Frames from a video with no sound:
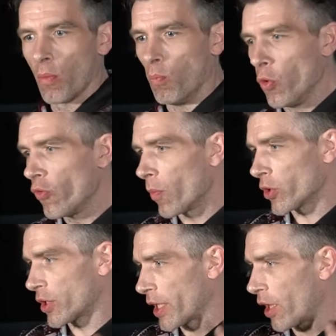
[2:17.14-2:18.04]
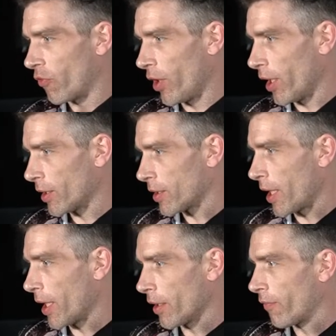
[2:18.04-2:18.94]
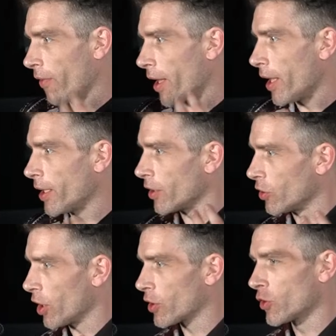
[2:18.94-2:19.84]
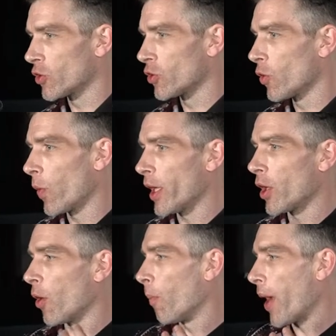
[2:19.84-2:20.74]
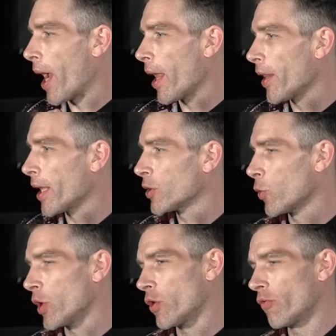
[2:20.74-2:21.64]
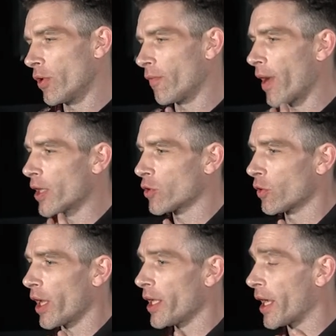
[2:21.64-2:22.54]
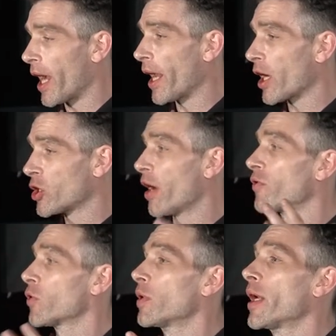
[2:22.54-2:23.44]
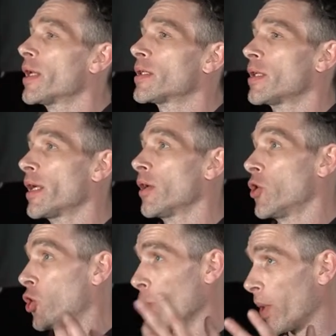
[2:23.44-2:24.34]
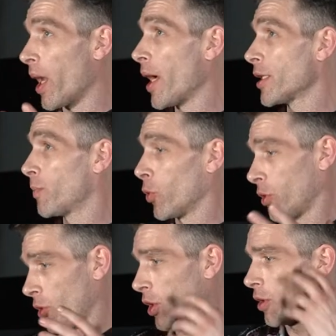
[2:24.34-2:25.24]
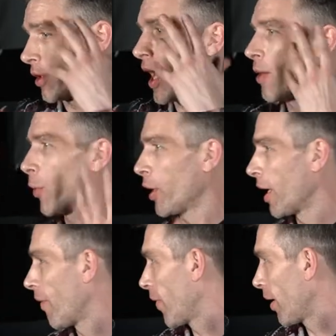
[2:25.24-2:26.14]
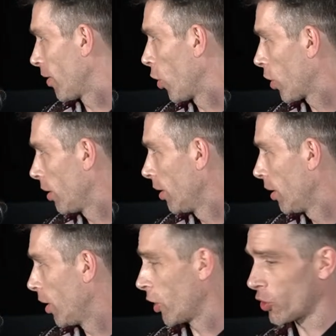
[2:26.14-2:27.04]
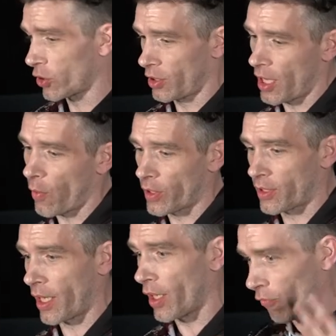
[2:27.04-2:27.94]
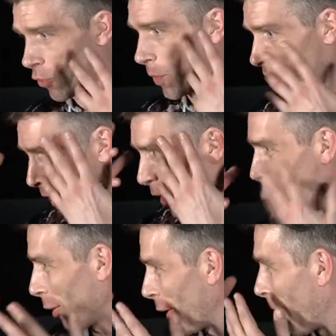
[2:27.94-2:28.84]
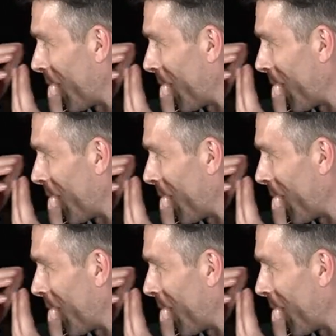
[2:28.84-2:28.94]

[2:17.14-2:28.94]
movie monsters getting created, like the Freddies and Jasons, there's no way you can compare to that. So you find something that you can actually have something that is like humanized, but anybody can have that look. It's just now it's like a Ruby Rain look, you know